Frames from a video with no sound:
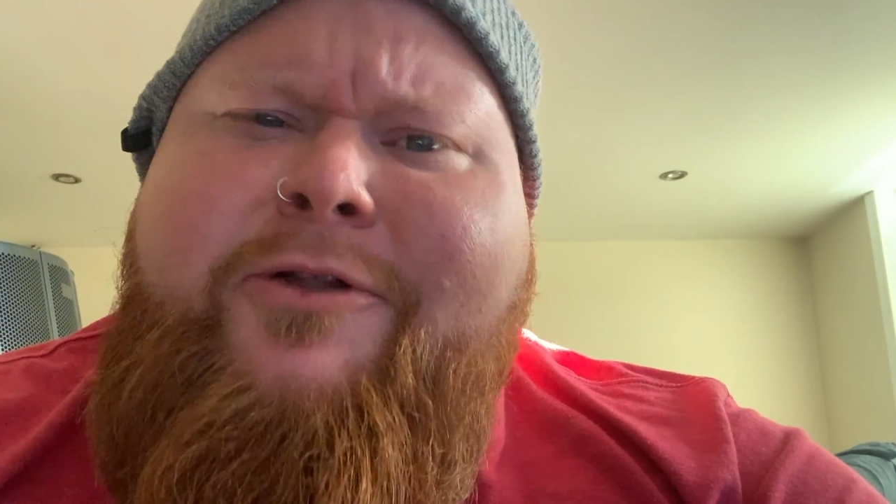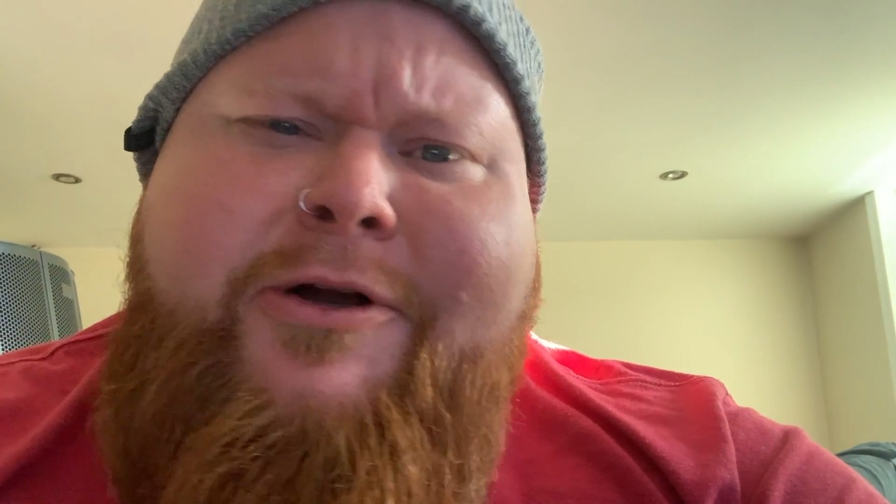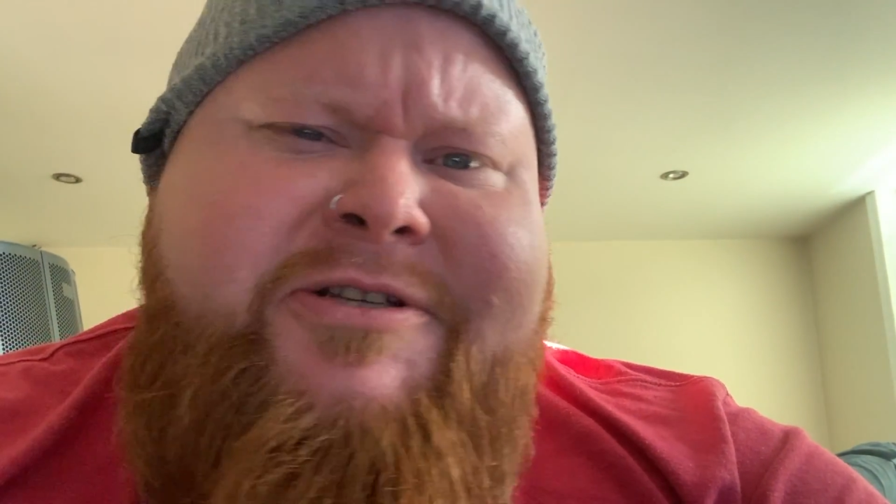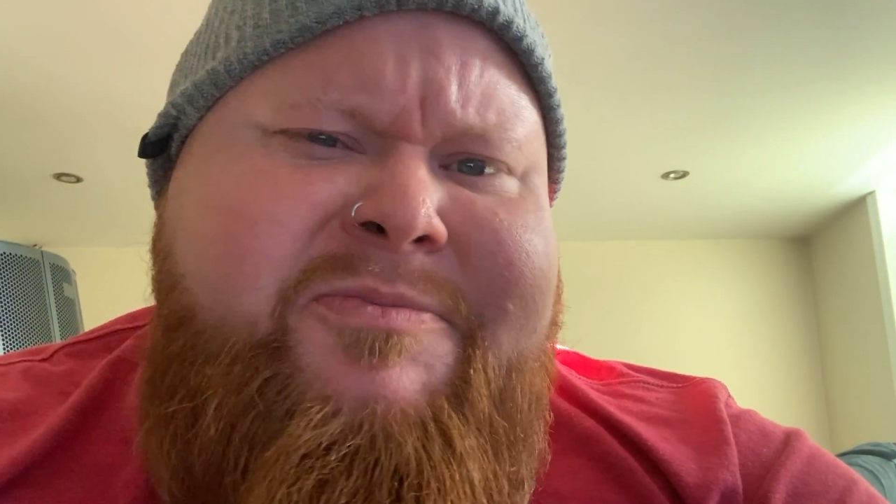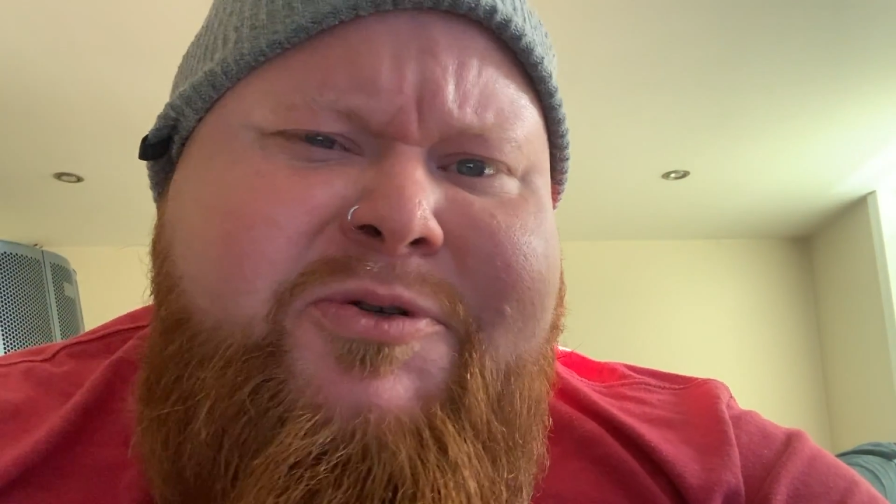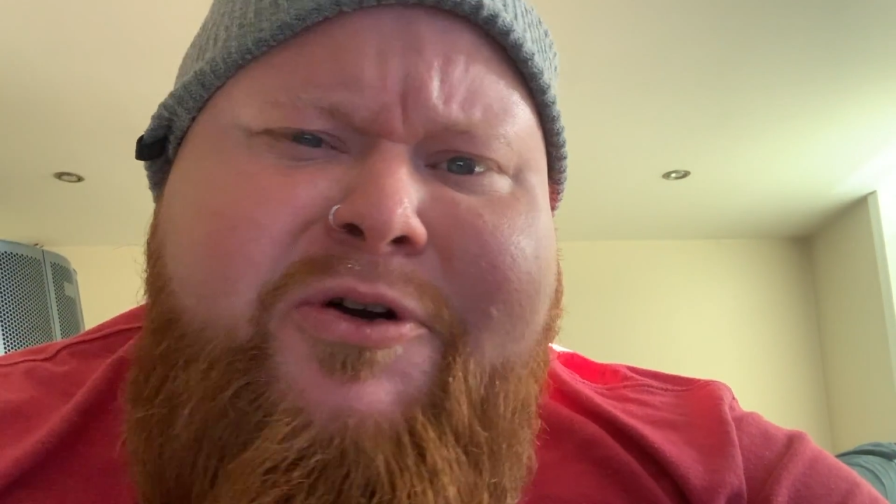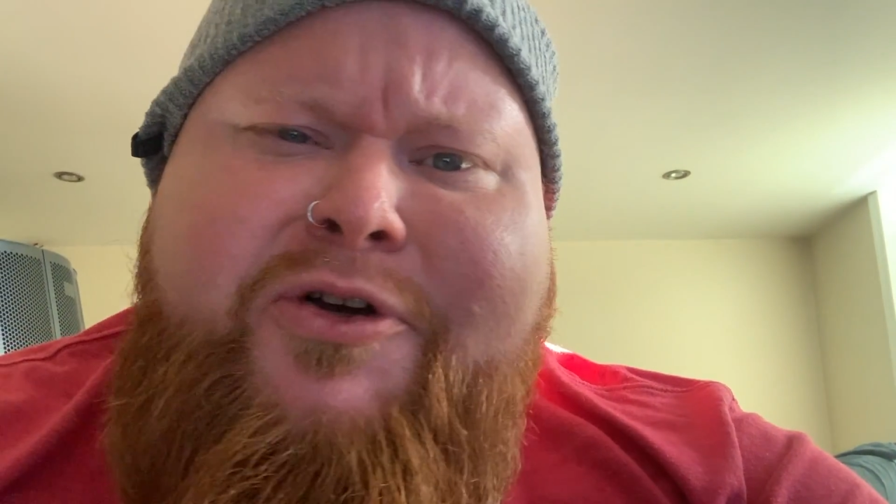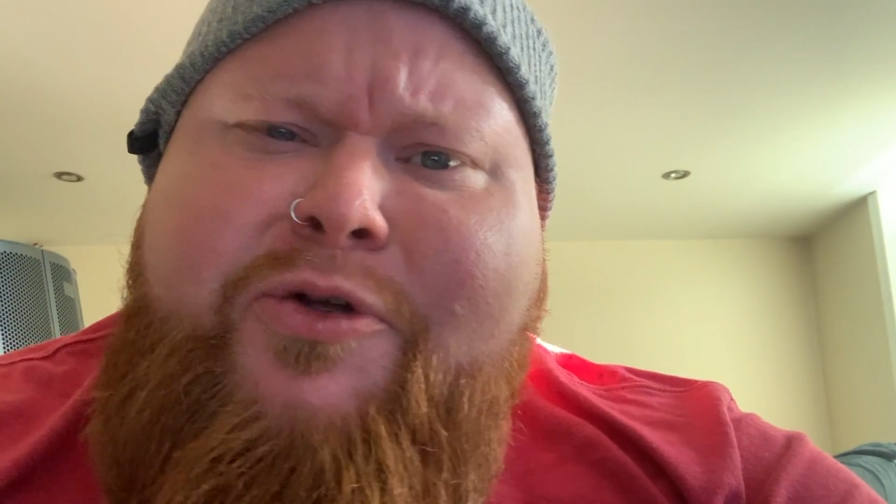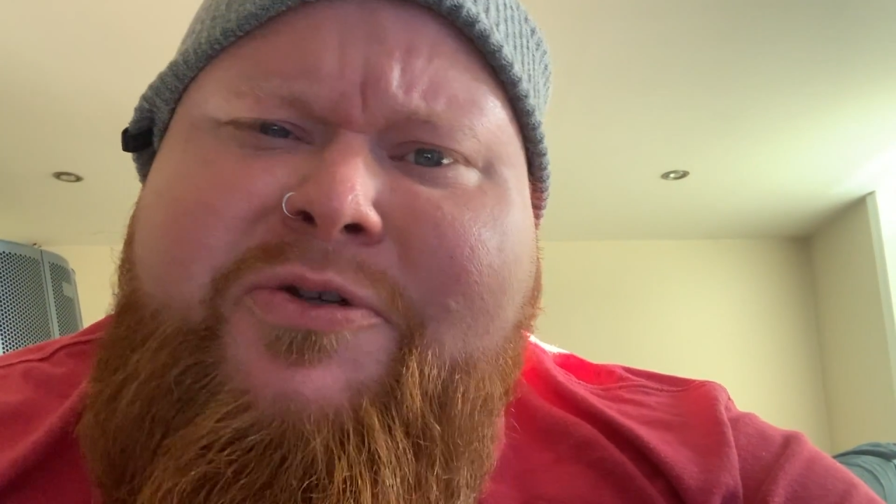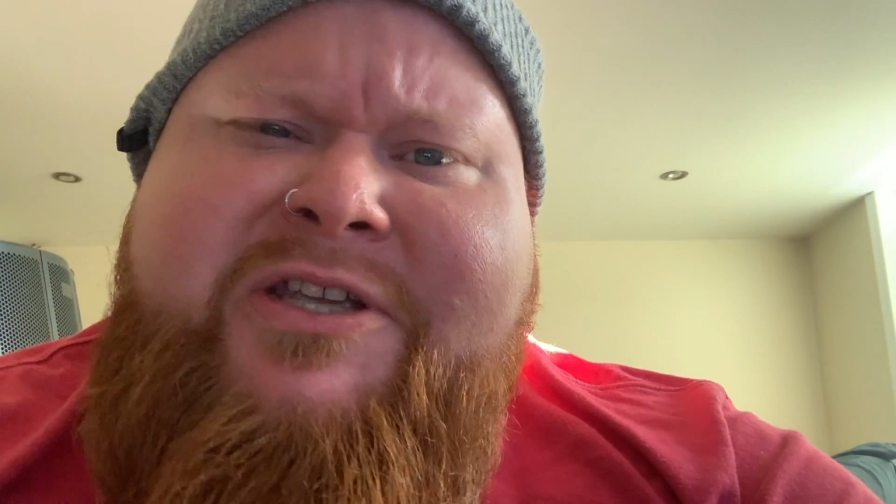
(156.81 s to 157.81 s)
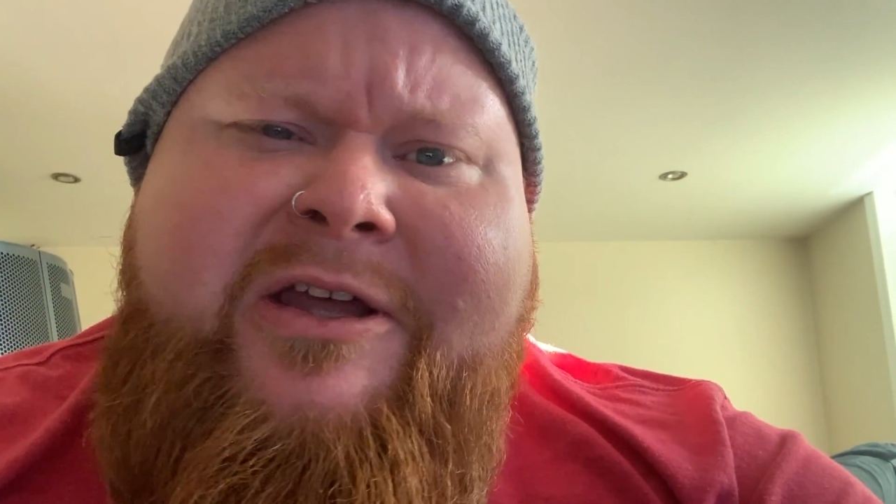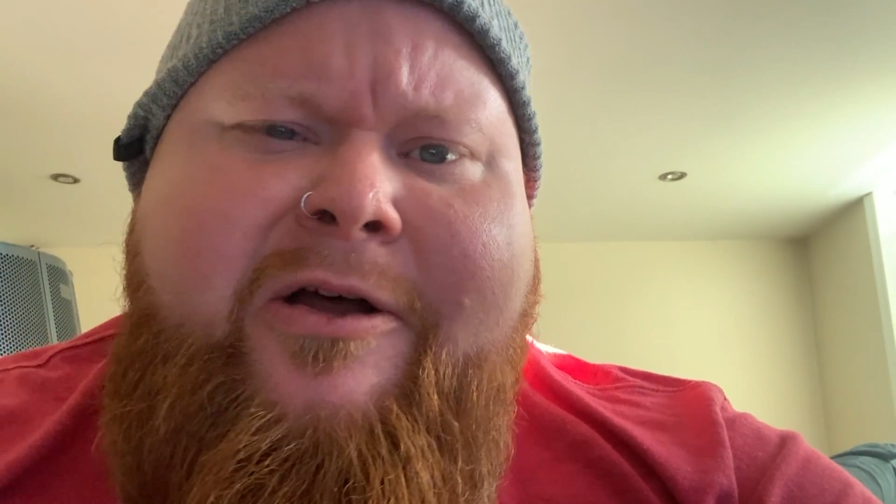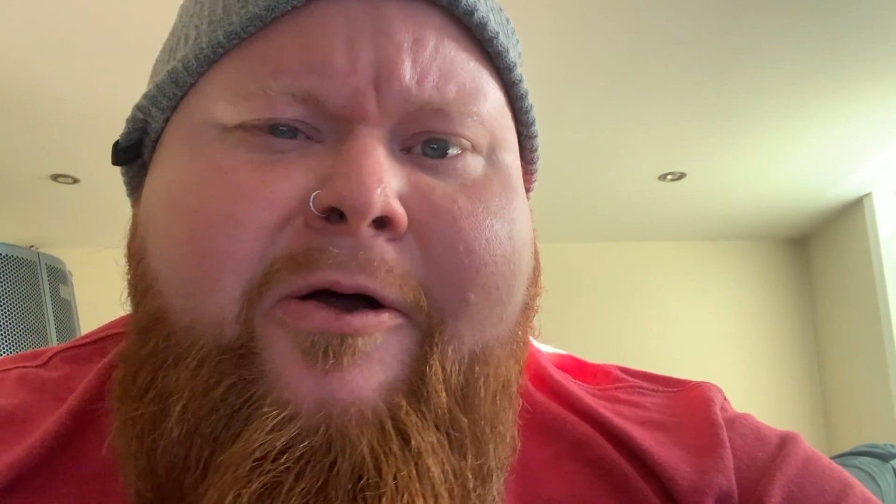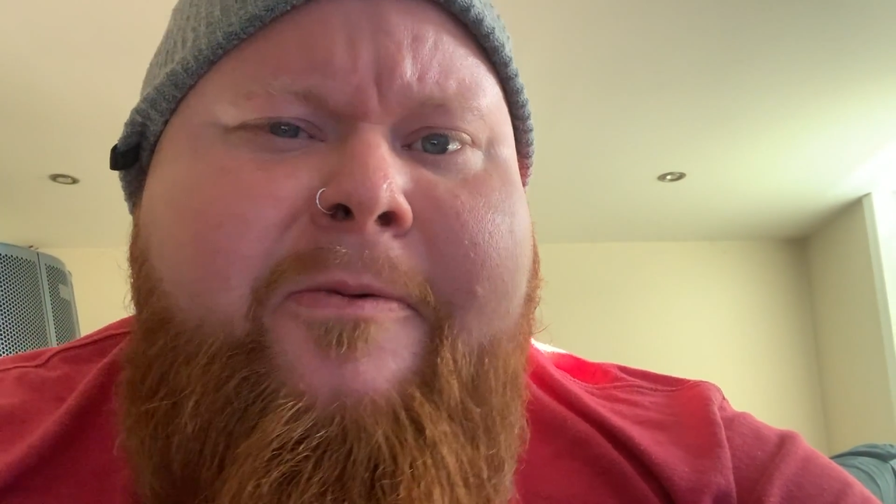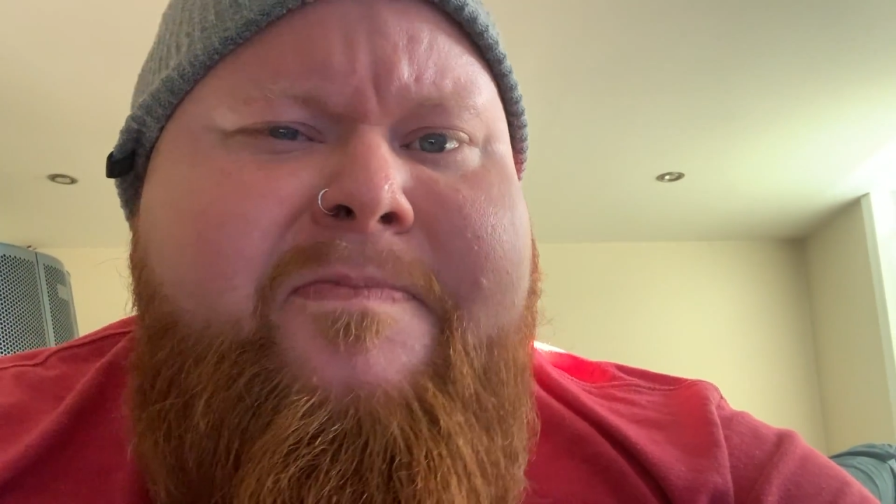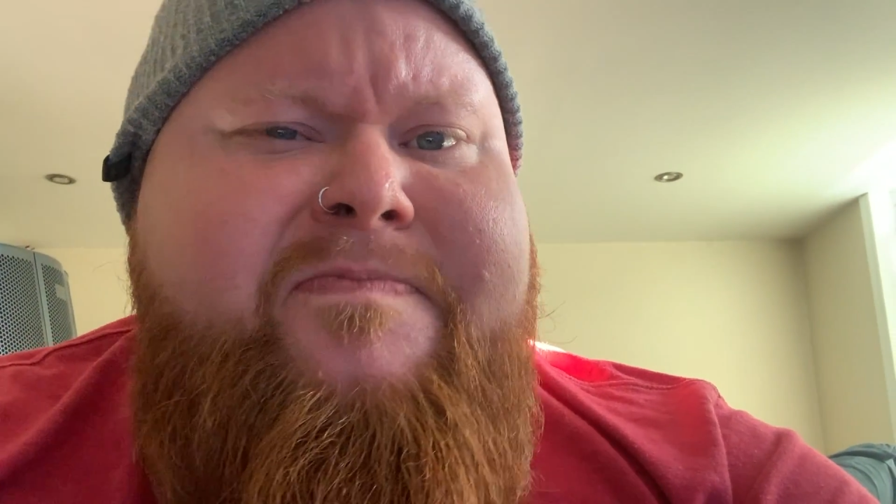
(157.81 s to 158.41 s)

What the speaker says: learn some sort of new skill,